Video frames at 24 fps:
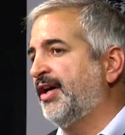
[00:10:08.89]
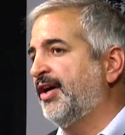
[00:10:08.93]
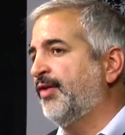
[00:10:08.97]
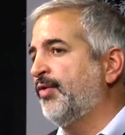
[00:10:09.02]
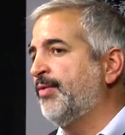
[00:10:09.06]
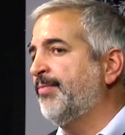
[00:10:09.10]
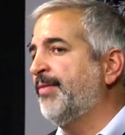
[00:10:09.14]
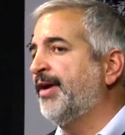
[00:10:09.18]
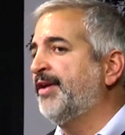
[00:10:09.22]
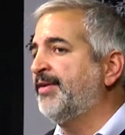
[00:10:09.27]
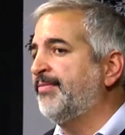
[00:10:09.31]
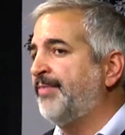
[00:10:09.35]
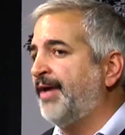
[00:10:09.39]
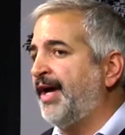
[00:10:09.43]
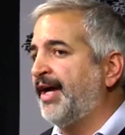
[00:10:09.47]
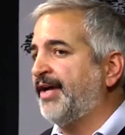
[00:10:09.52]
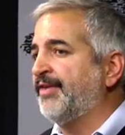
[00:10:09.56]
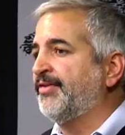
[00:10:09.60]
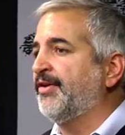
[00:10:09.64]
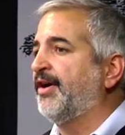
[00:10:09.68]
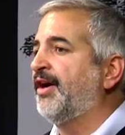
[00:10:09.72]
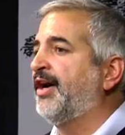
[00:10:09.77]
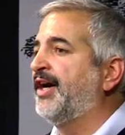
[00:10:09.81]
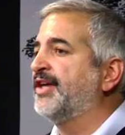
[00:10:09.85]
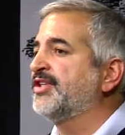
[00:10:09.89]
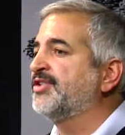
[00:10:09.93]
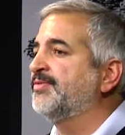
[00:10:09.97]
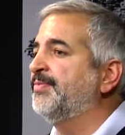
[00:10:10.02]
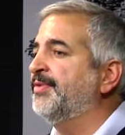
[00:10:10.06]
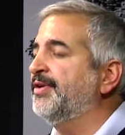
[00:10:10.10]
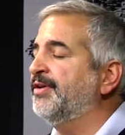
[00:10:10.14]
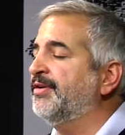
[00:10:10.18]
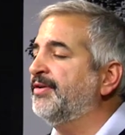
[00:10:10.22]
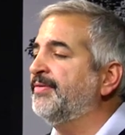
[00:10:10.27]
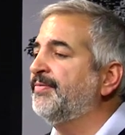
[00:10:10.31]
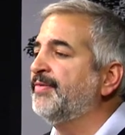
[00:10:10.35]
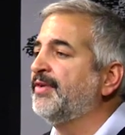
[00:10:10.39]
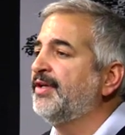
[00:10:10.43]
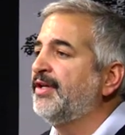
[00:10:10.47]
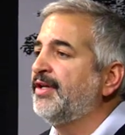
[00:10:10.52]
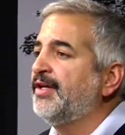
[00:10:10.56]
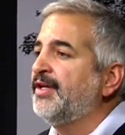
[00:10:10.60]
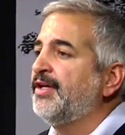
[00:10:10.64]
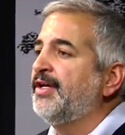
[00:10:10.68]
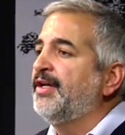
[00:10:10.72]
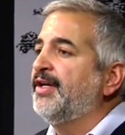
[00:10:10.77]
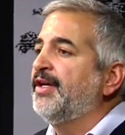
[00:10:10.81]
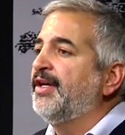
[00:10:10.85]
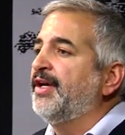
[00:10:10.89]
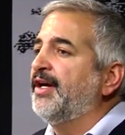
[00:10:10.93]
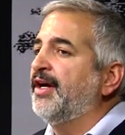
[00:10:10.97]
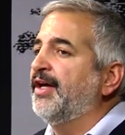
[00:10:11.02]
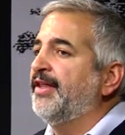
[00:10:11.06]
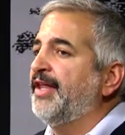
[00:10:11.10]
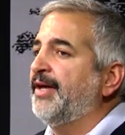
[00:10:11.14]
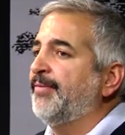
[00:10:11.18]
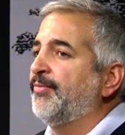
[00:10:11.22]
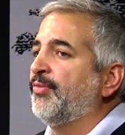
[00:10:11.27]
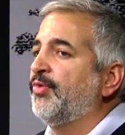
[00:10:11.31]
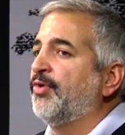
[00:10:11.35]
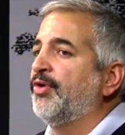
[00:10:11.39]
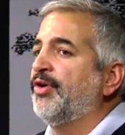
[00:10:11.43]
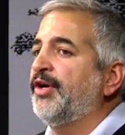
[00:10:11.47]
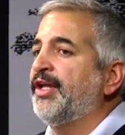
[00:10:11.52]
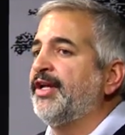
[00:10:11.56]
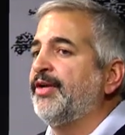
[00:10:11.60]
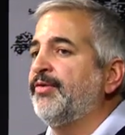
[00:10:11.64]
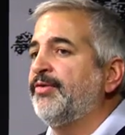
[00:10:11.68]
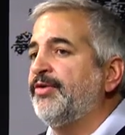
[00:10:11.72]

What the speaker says: We met back at the hospital that morning.